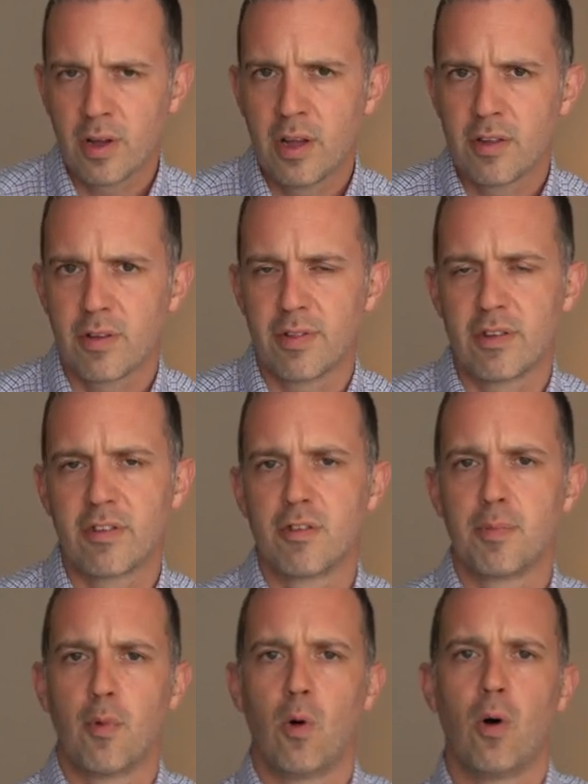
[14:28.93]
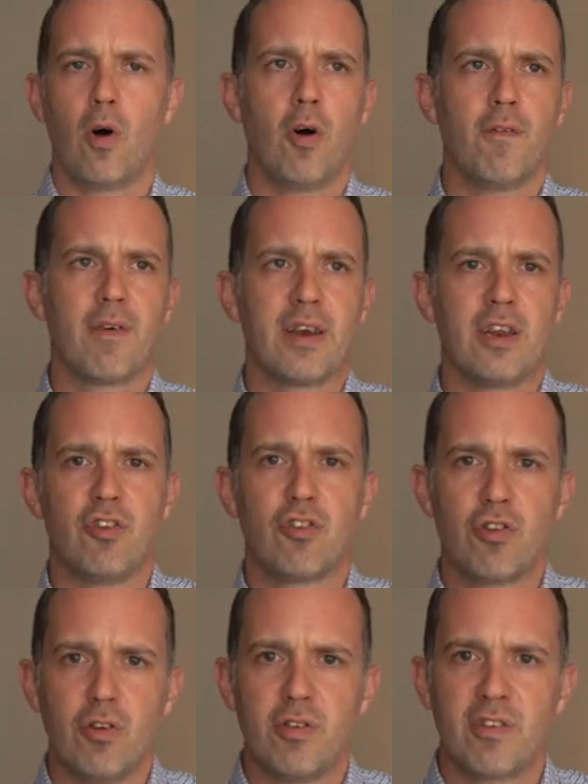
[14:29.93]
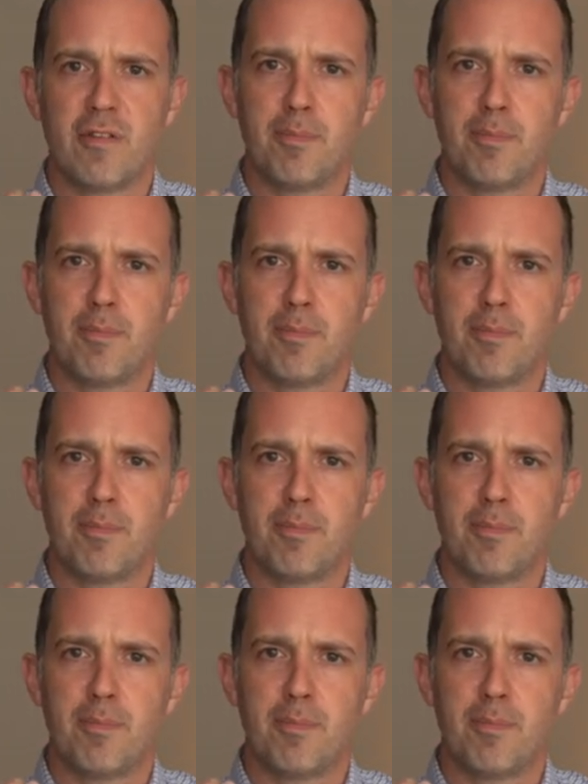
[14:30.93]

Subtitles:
so this is more of an intrusive